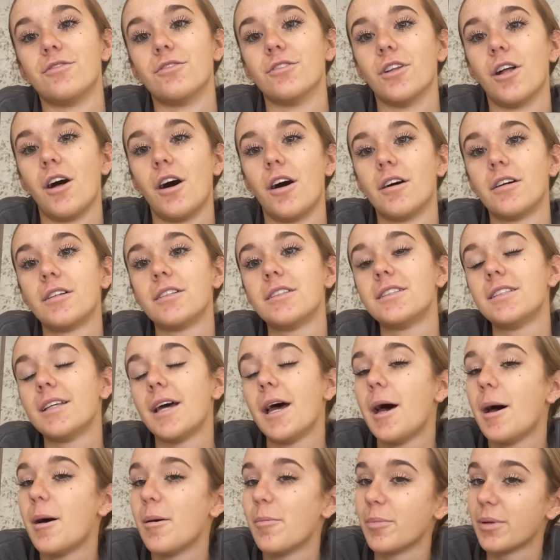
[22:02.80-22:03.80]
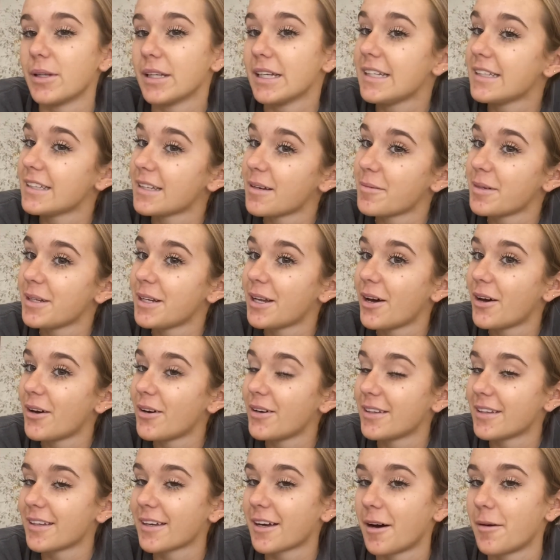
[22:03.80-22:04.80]
vlogs, please let me know
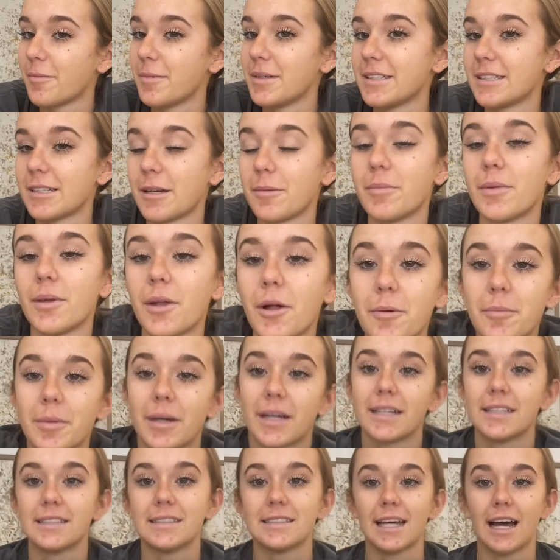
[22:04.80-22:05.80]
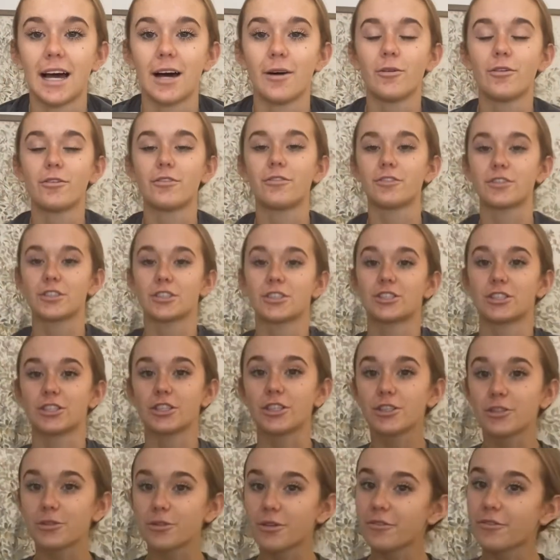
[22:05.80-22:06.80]
in the comments down below, because I will for sure
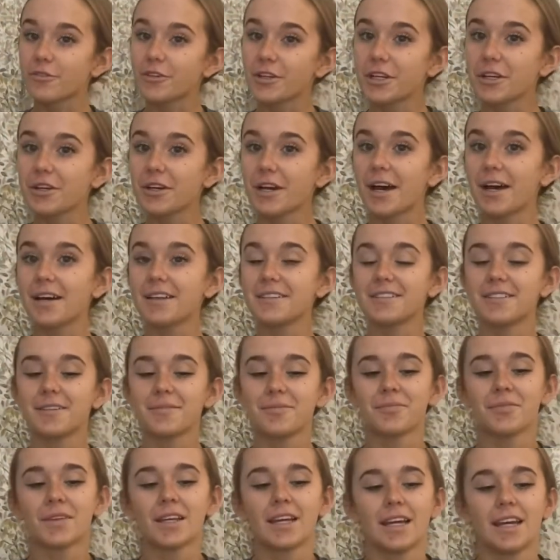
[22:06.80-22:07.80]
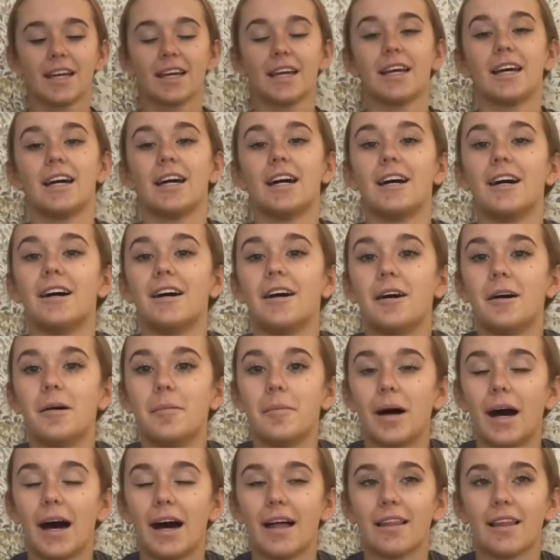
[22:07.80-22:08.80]
do them for you guys. Um,
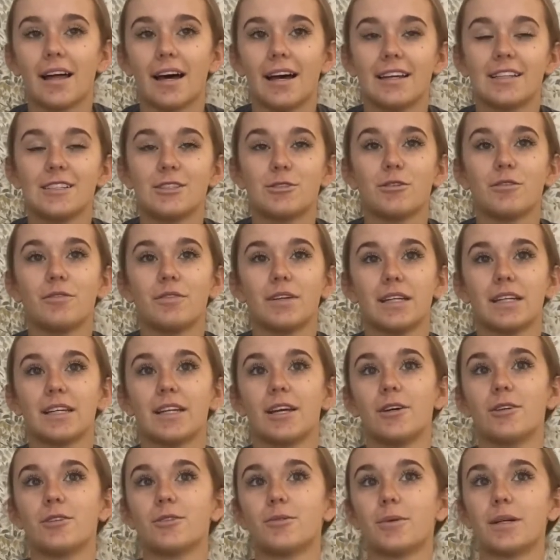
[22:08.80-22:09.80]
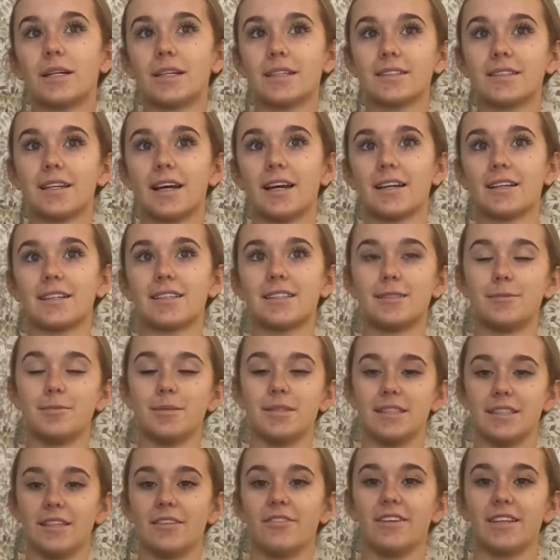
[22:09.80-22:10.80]
I like doing videos where it's like
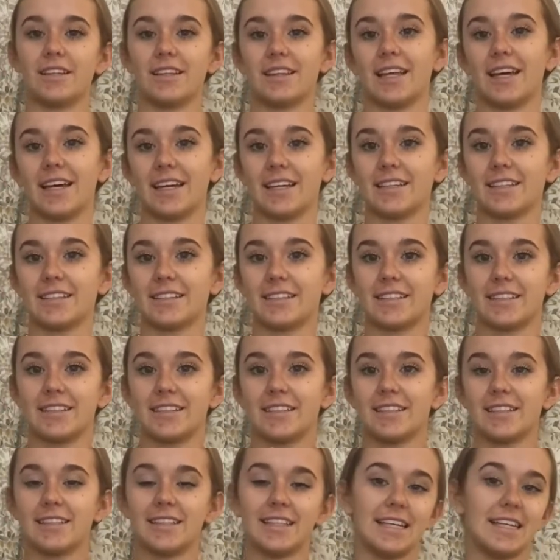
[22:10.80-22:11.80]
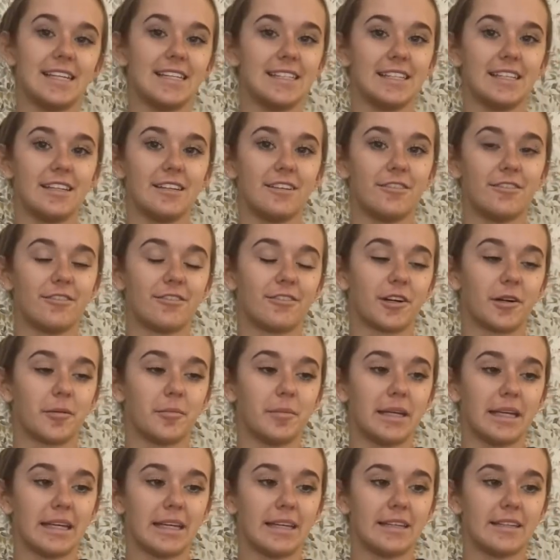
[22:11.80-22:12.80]
specific things because it's easy for
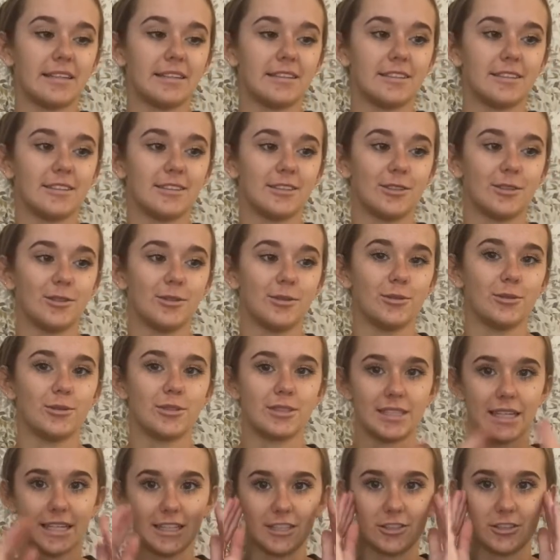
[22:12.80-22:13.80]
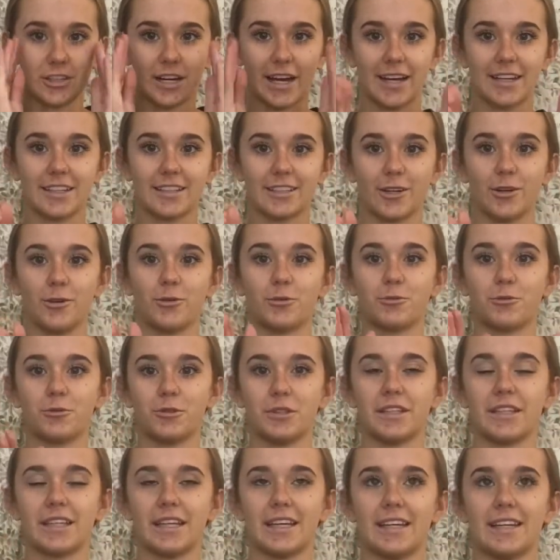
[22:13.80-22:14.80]
me to stay tracked on
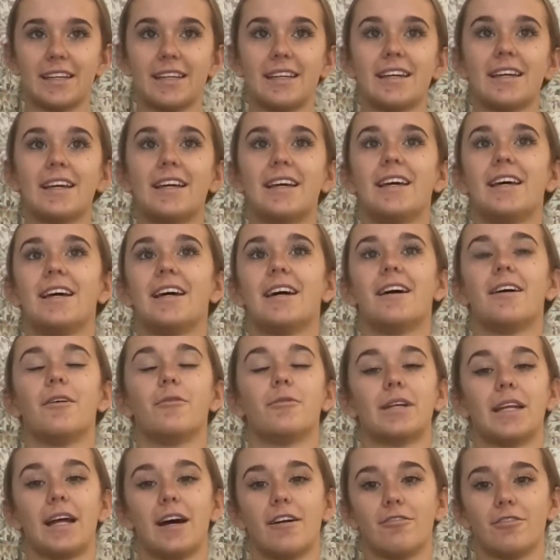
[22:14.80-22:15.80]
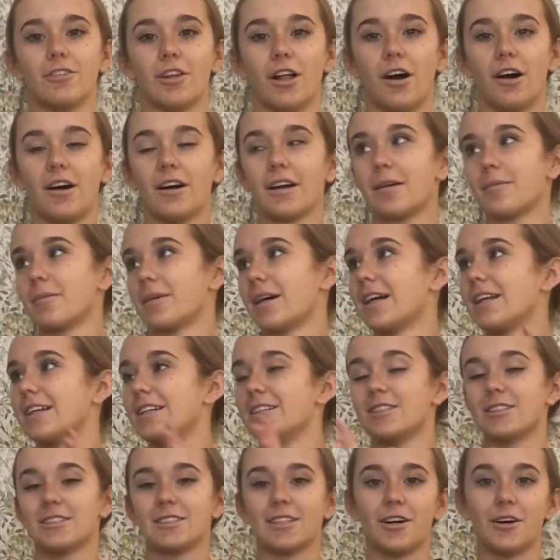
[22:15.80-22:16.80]
one thing. When I vlog, I'm kind of
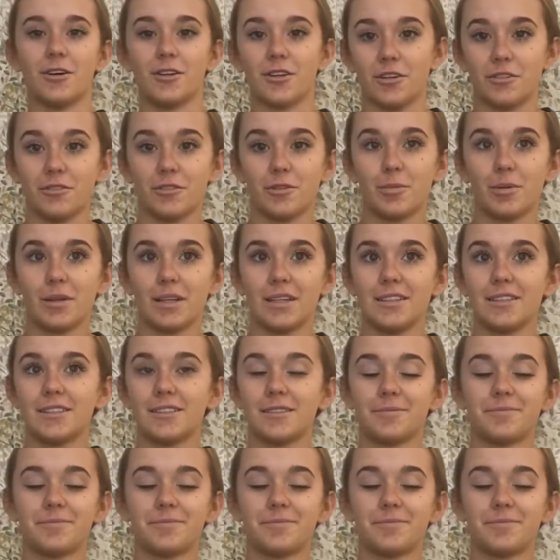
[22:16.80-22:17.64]
just all over the place.